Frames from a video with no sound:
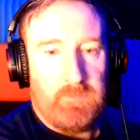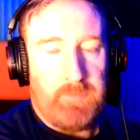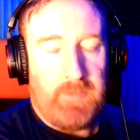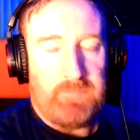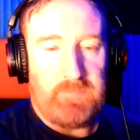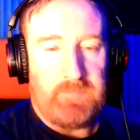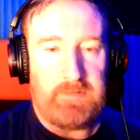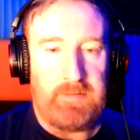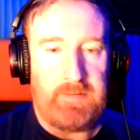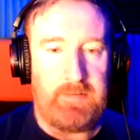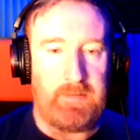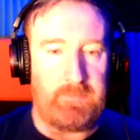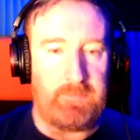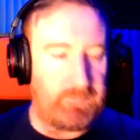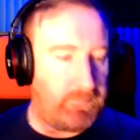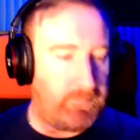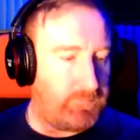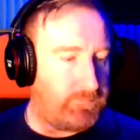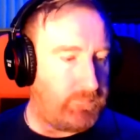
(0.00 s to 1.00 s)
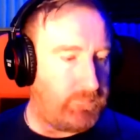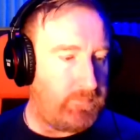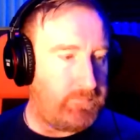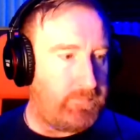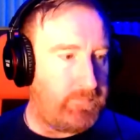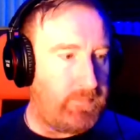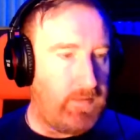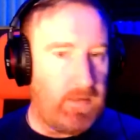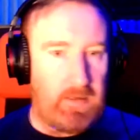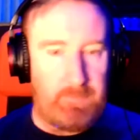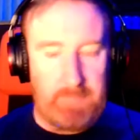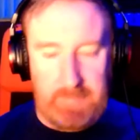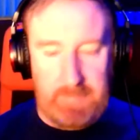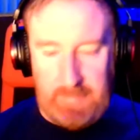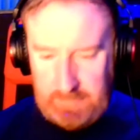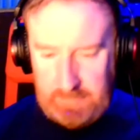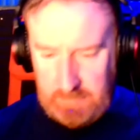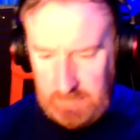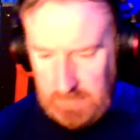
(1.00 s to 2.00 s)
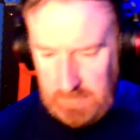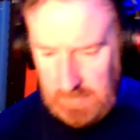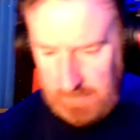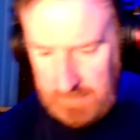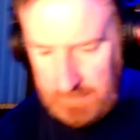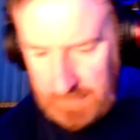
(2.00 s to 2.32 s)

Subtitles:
basically it's the arm, mechanical arm.